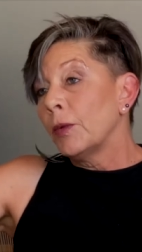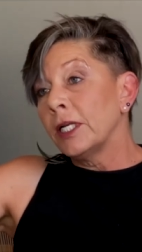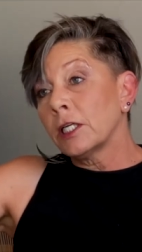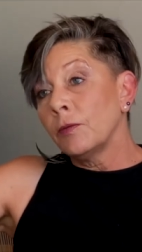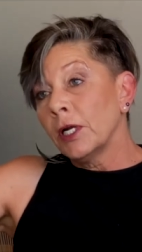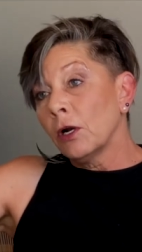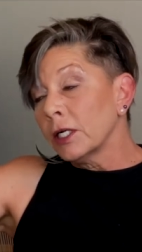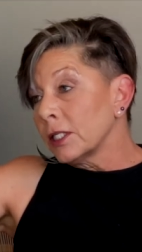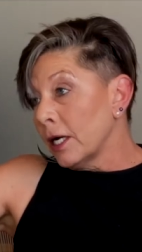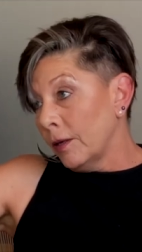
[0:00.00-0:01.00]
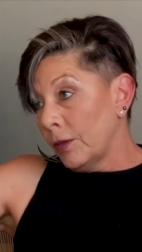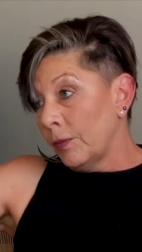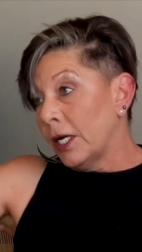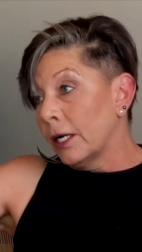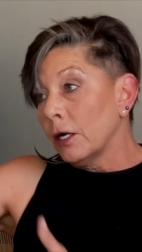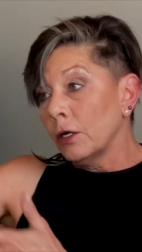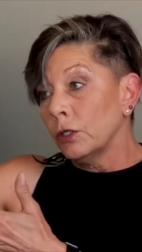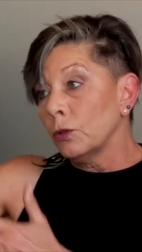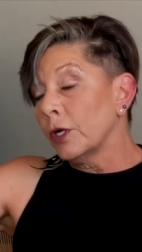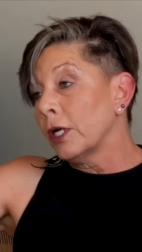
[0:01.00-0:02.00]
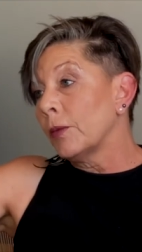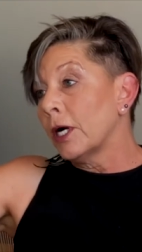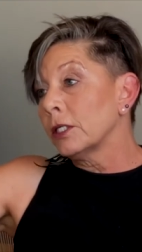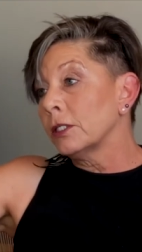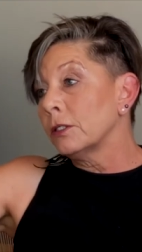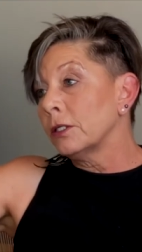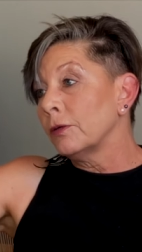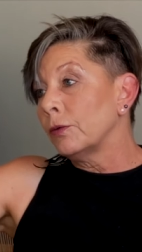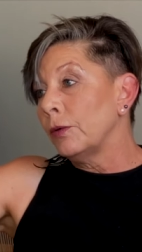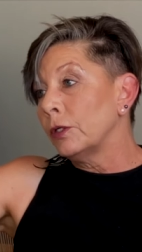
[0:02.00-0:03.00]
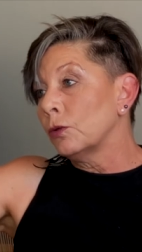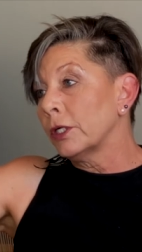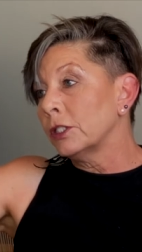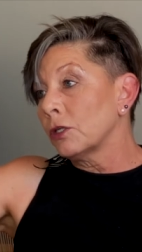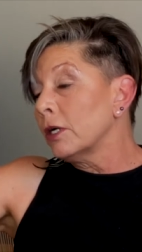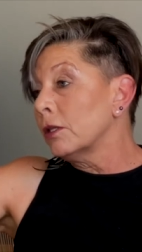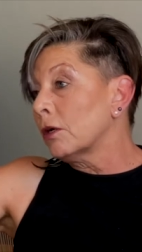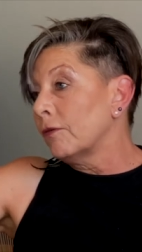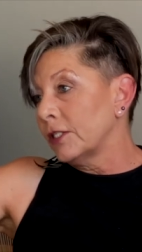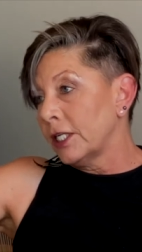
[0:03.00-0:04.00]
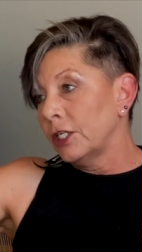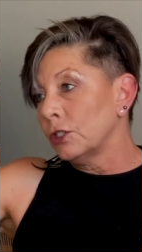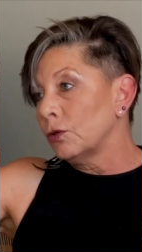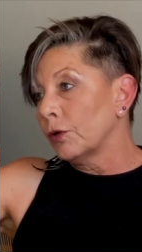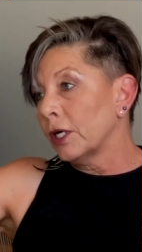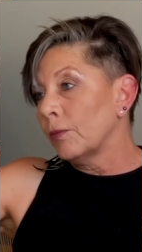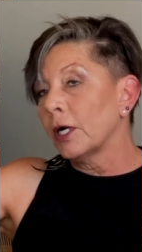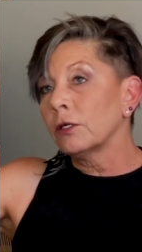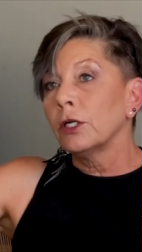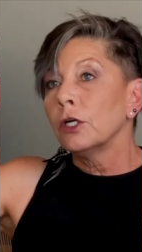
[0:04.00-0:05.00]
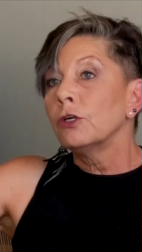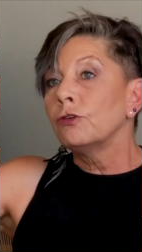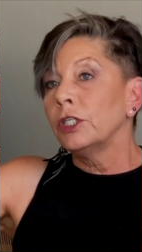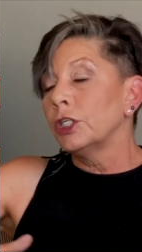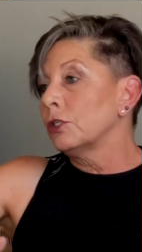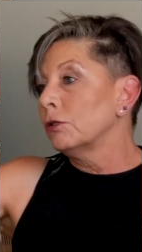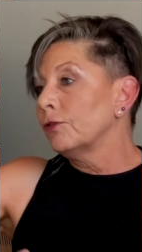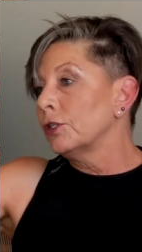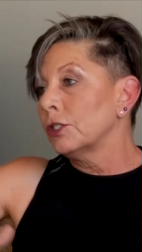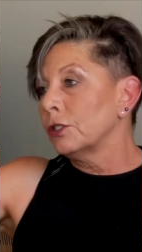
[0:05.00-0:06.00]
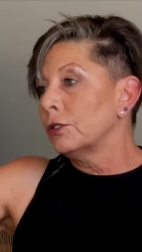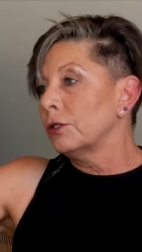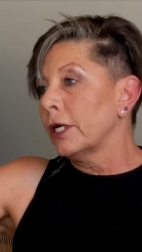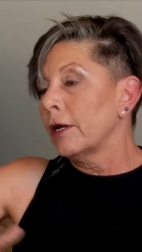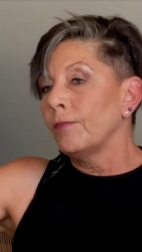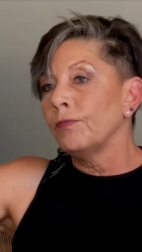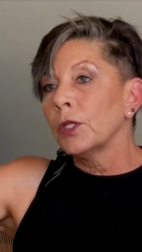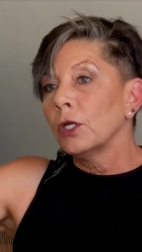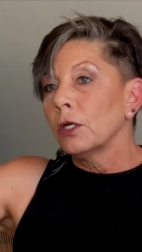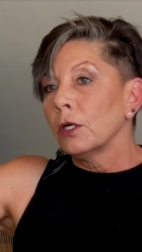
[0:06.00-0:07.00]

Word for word: But it's going to be a long time. I mean, I'm talking about, we started the conversation talking about traditional versus now